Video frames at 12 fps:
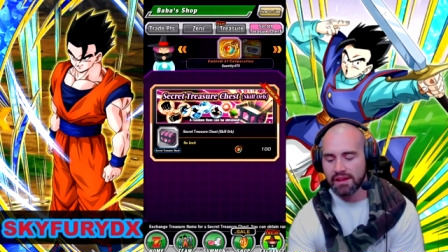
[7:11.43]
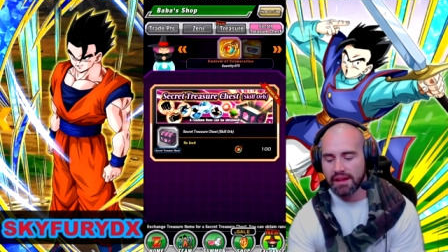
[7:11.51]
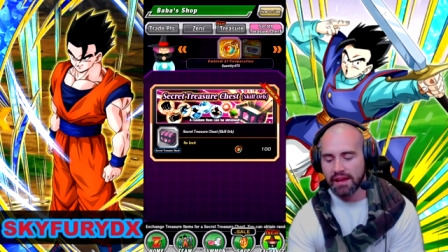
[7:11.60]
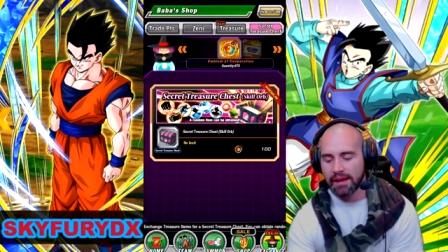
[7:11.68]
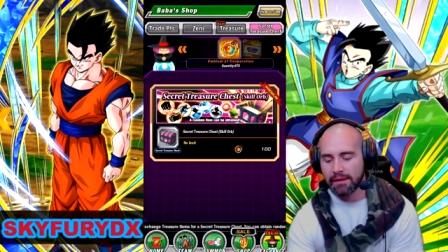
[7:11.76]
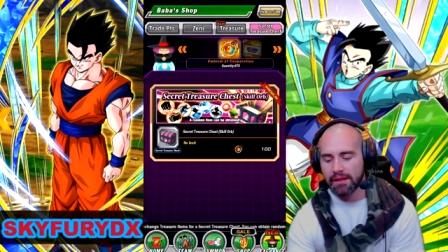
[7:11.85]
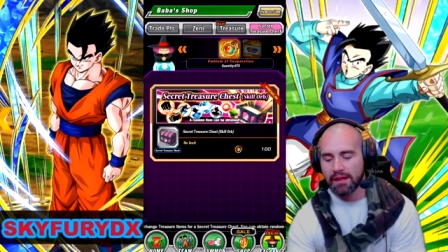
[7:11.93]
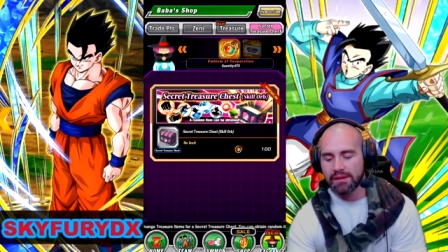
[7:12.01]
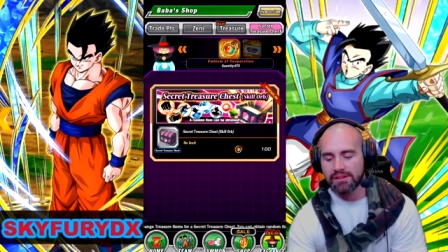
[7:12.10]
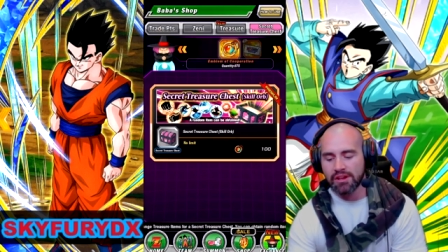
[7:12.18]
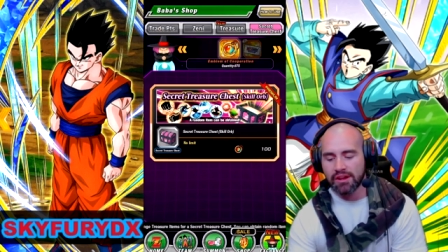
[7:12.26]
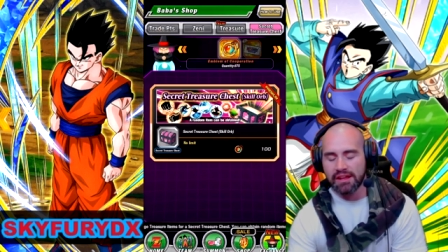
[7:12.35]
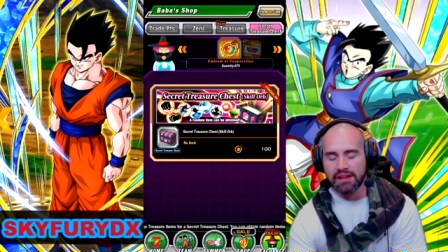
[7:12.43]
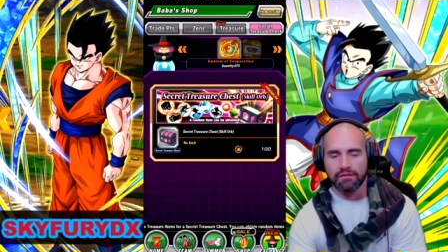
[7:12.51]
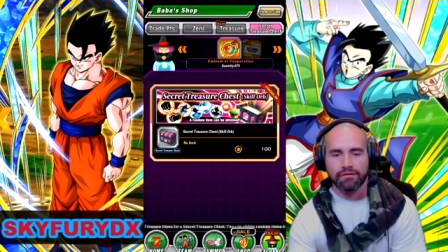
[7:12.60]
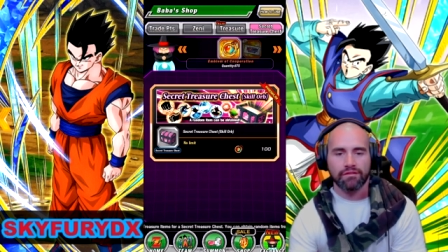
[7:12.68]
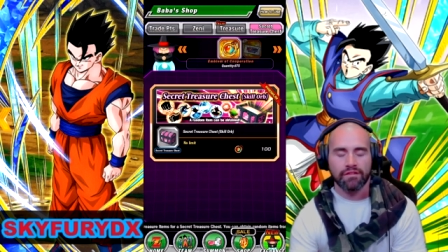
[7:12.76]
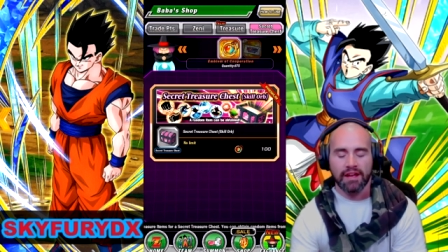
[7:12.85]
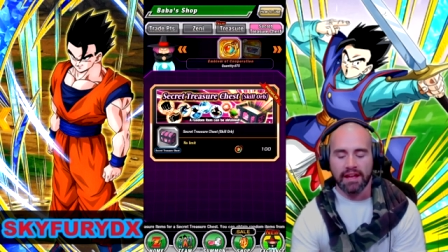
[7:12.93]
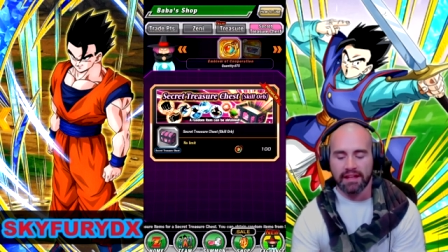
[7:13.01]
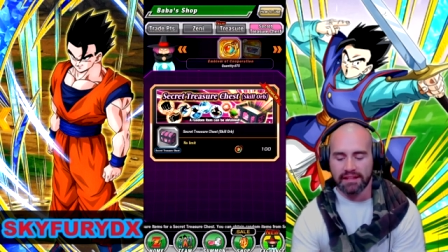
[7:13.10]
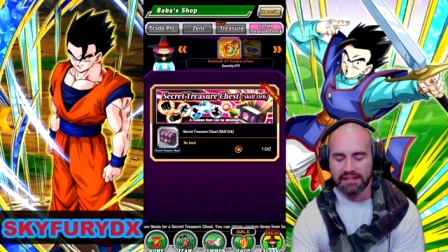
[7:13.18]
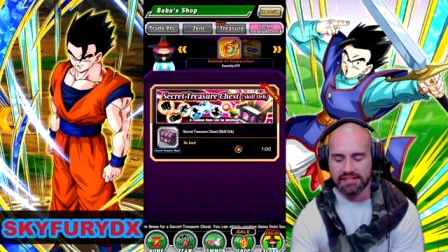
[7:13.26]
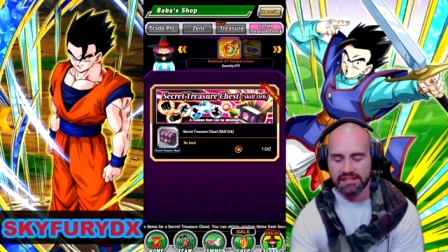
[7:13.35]
Uh, you know, if uh,
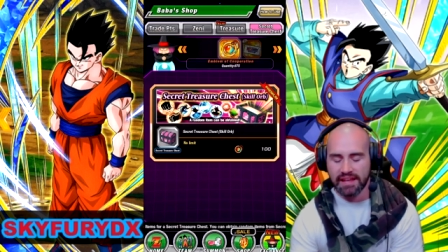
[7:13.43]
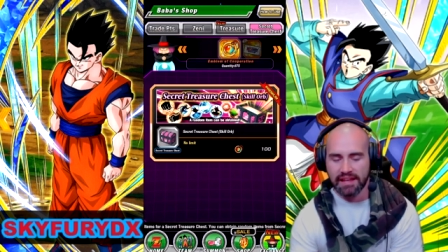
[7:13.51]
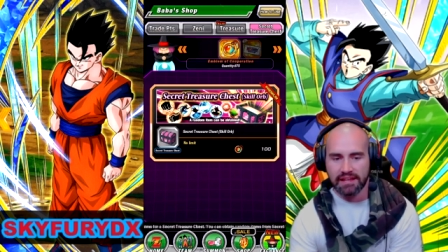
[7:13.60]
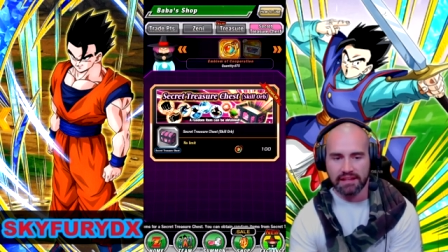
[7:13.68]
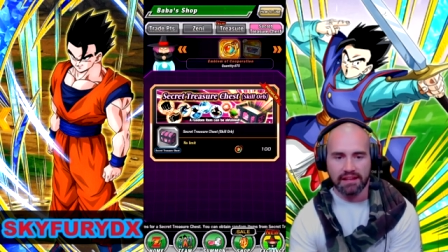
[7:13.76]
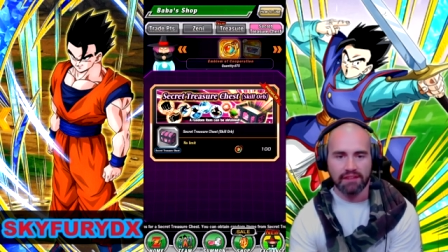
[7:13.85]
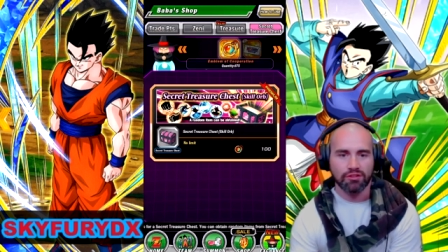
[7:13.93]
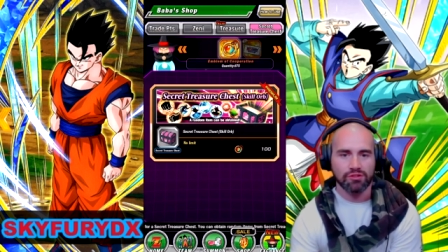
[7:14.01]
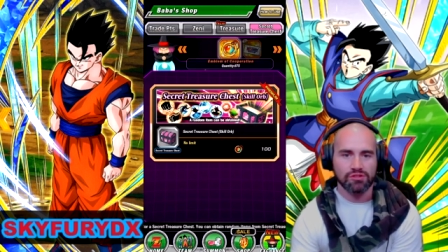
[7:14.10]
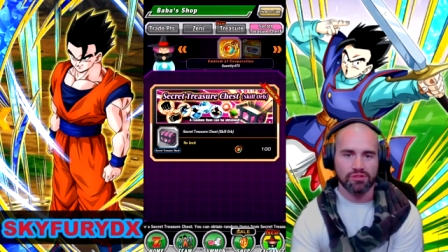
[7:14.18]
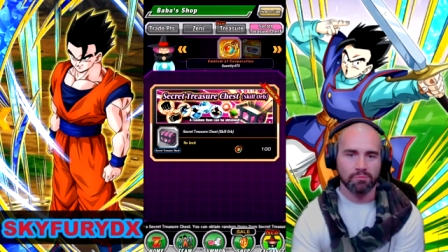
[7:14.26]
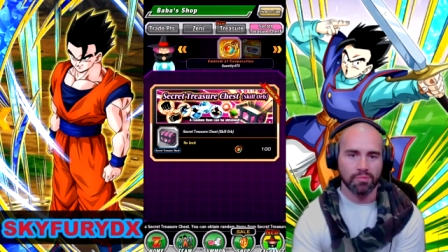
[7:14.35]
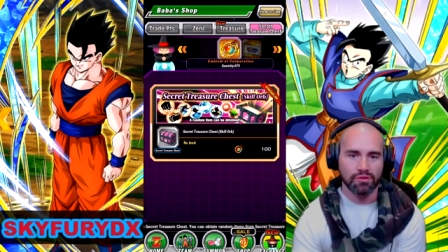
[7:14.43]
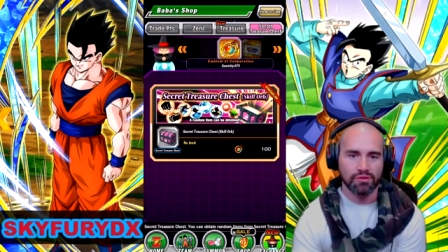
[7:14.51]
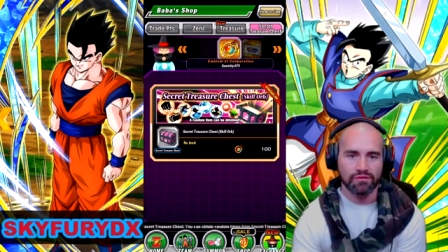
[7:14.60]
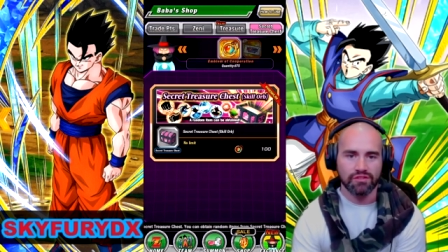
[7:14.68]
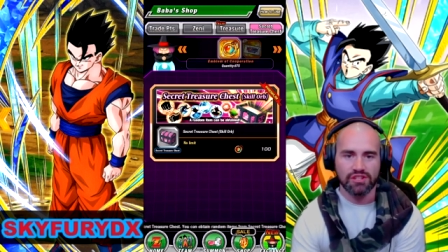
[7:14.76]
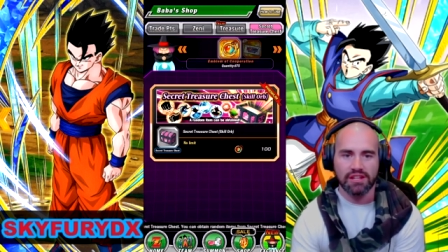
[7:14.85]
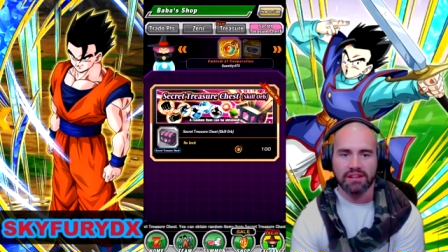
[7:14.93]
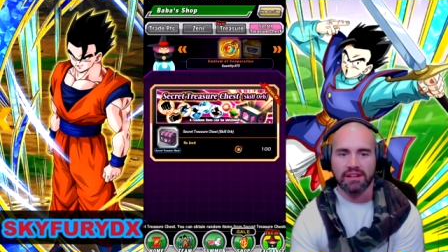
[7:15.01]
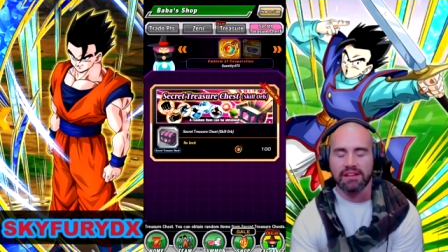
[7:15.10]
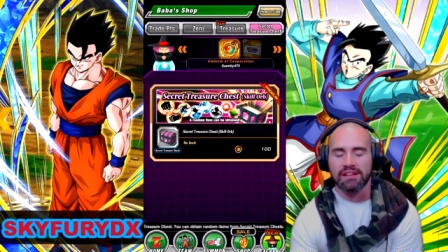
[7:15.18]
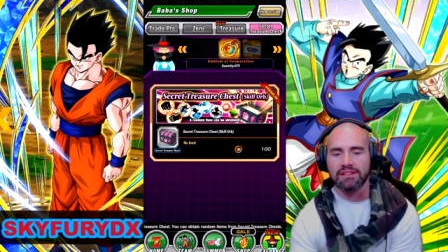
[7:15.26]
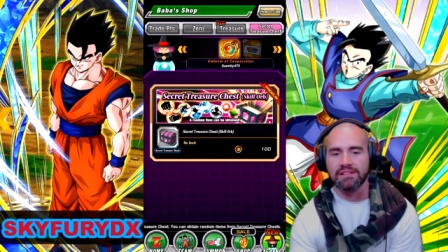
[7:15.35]
let's say Evolution Blue
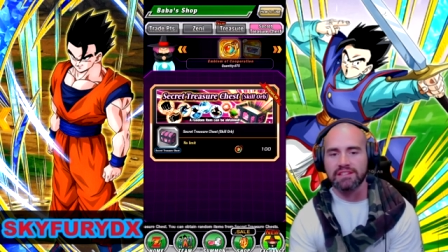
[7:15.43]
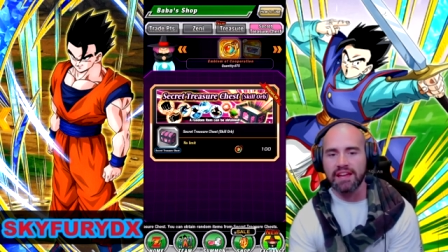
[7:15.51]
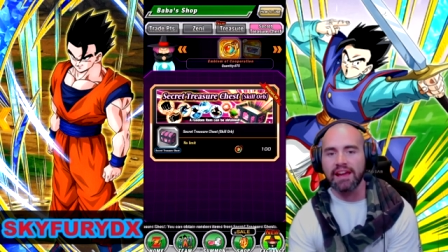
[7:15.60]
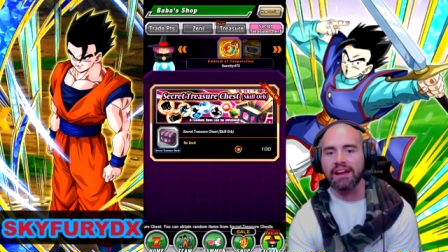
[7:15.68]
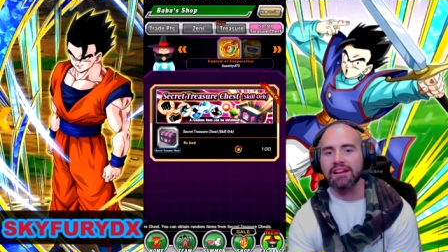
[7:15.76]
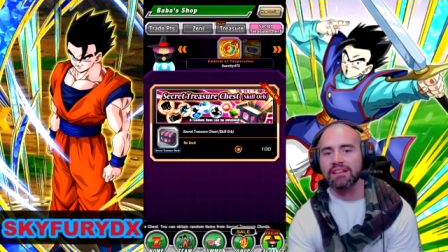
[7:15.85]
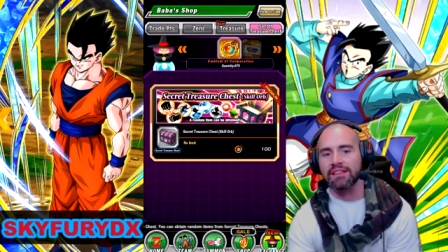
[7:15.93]
Vegeta is tech,